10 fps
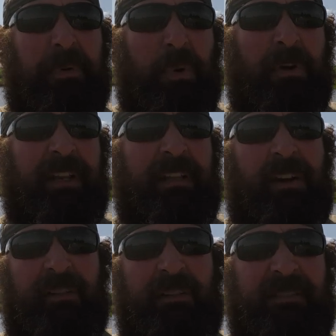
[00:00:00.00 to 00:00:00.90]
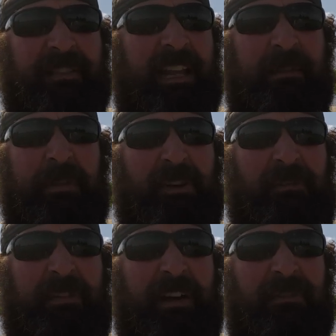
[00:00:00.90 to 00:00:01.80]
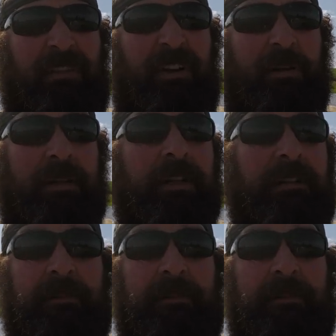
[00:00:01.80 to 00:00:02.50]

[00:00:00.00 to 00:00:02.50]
of boring and they all look the same. They don't fight real hard.